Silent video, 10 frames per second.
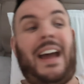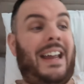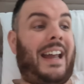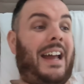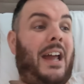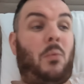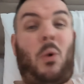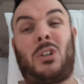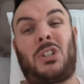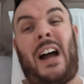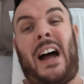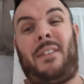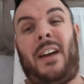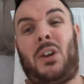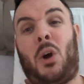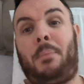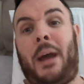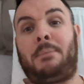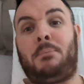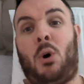aka one driver got
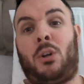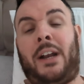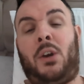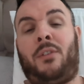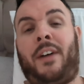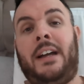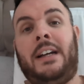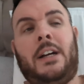paid more than the other,